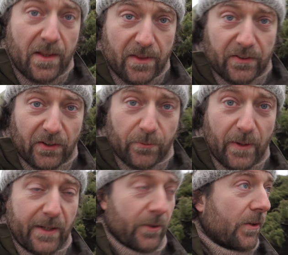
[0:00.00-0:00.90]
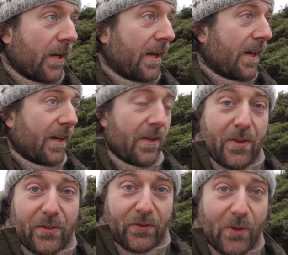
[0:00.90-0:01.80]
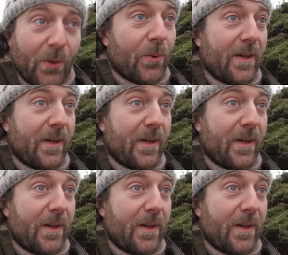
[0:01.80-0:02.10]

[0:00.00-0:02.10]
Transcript: This is really good. The snow